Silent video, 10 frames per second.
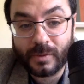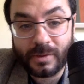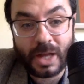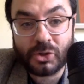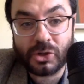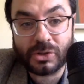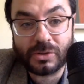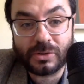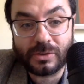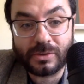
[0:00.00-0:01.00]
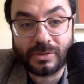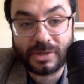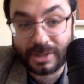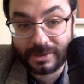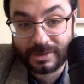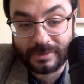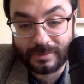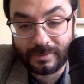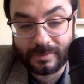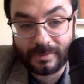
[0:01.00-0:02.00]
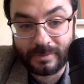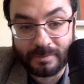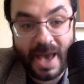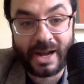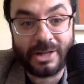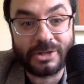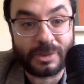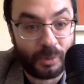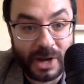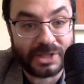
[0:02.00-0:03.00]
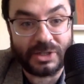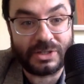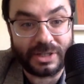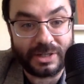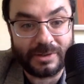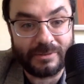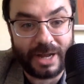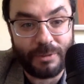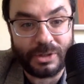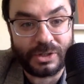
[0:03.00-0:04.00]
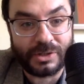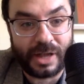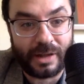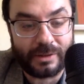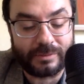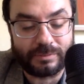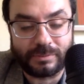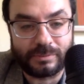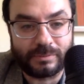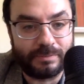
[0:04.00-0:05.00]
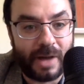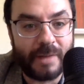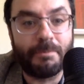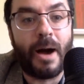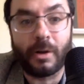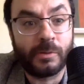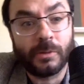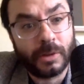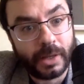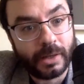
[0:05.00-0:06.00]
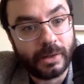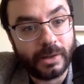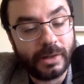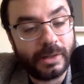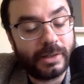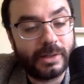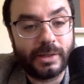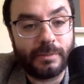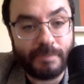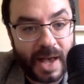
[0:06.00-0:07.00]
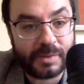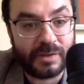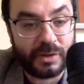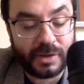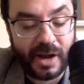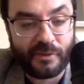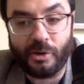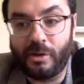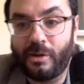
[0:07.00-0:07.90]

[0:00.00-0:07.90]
not just to manage the presidency, right, which is a mind-bogglingly massive endeavor,